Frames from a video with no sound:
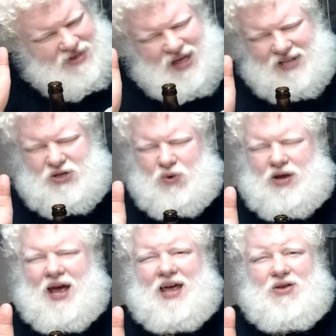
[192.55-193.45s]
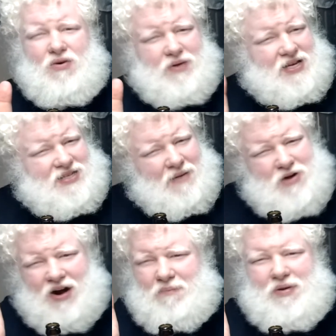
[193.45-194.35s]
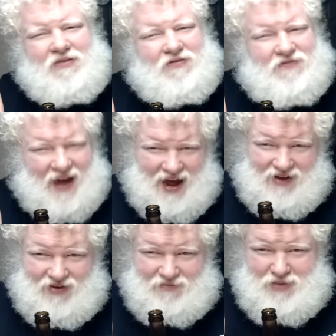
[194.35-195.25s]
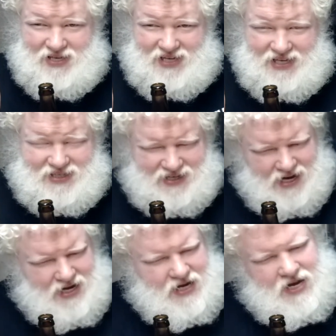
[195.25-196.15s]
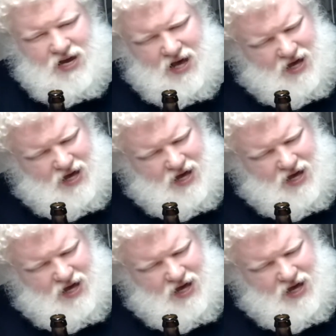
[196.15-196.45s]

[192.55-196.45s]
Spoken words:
That's okay though, because I'm not a big fan of hibiscus as